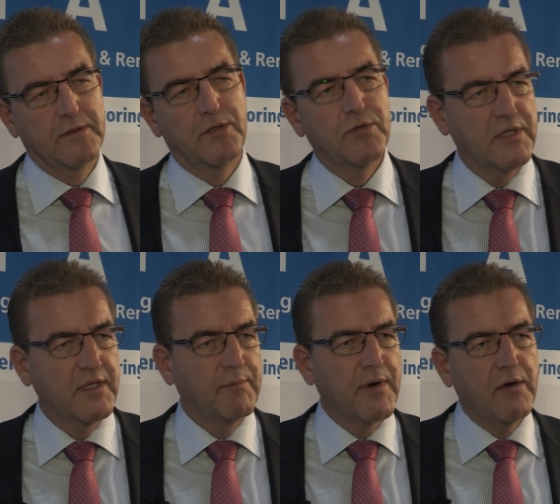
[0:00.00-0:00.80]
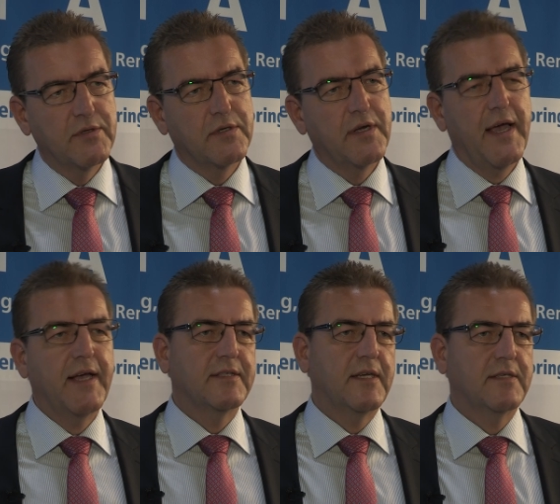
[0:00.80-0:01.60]
Using the browser,
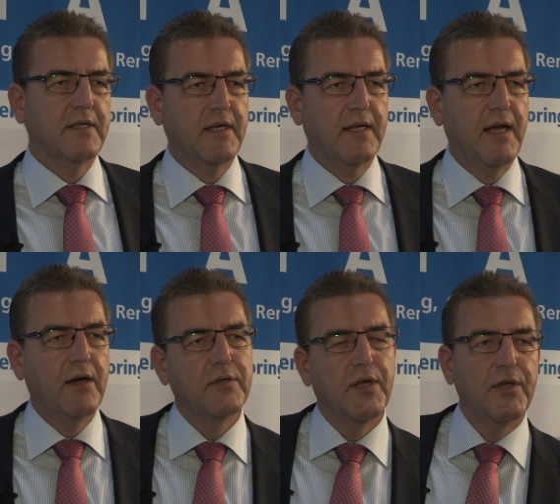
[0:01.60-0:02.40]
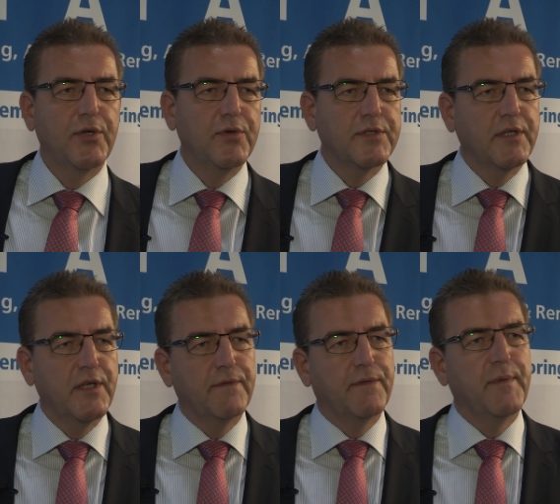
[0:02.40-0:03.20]
accessing the cloud, using
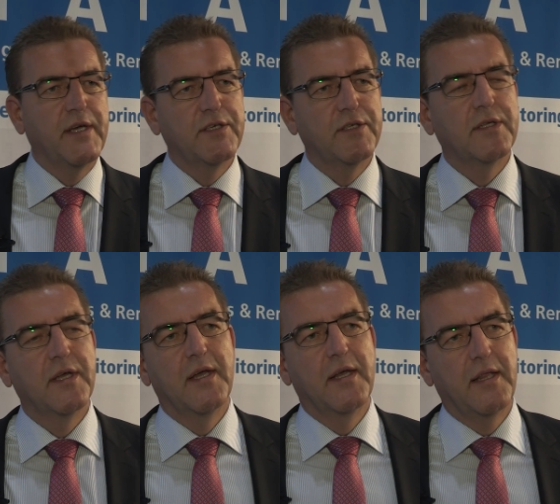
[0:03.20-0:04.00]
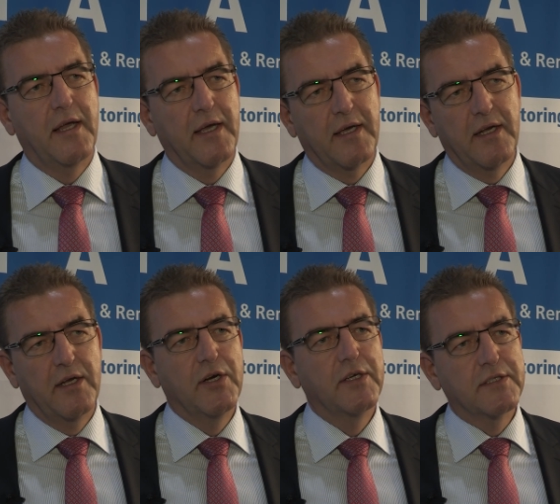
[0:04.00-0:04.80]
the information like
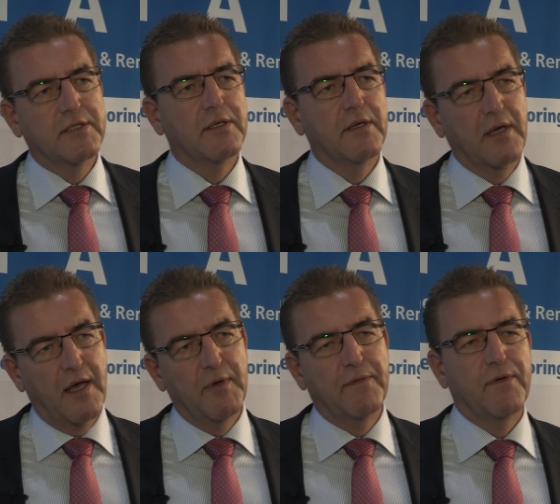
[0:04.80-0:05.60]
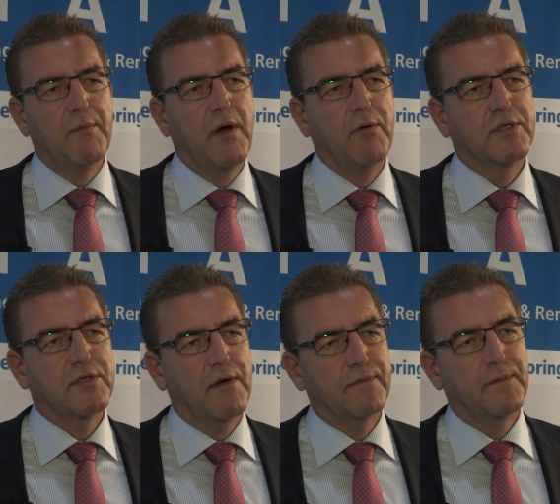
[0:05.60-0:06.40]
alerts coming from our
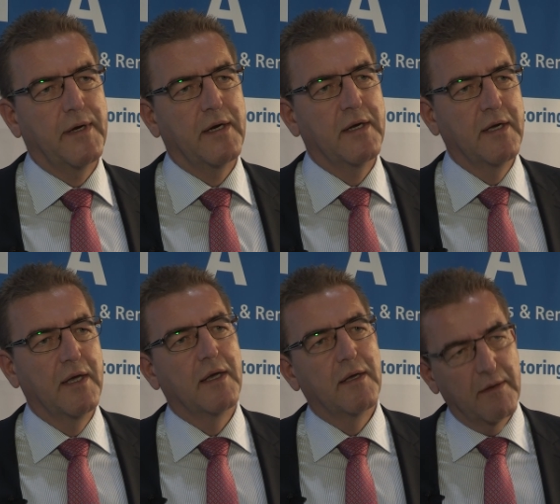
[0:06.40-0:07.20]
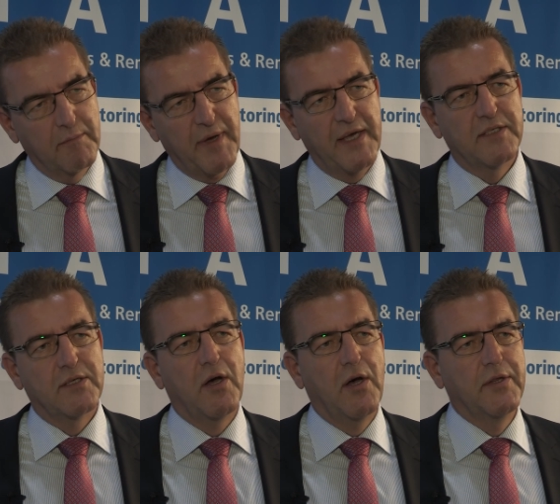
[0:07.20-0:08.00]
software, based
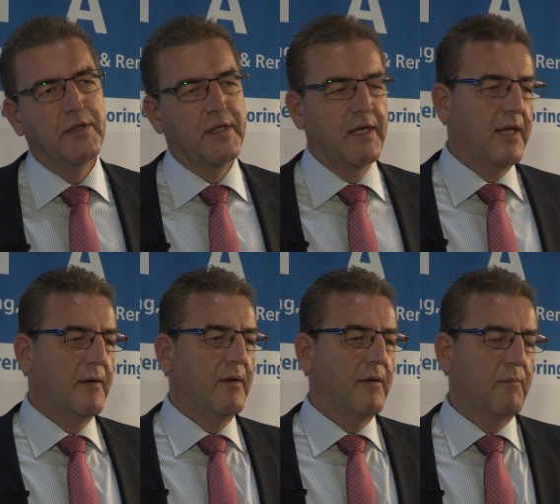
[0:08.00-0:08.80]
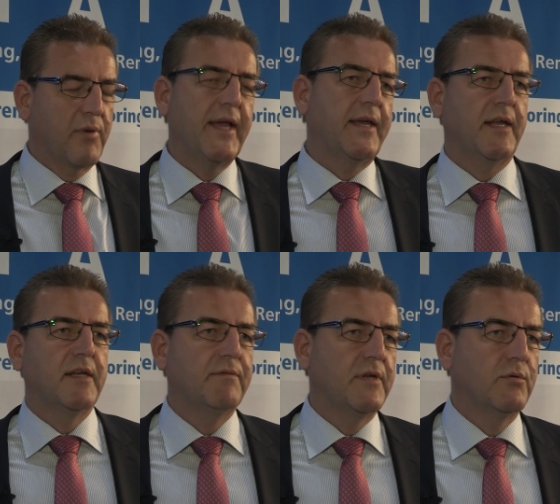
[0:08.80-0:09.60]
on the brake
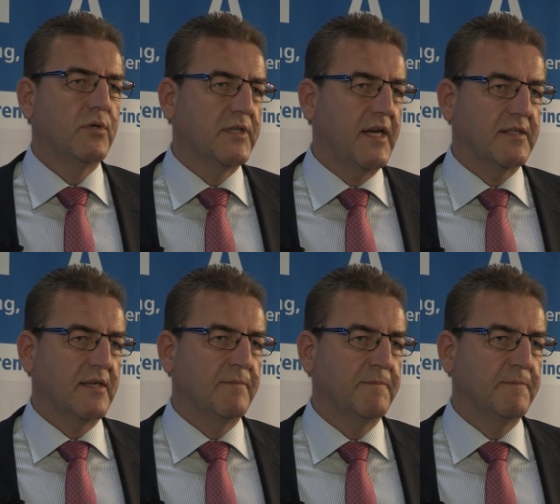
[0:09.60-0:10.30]
individual data.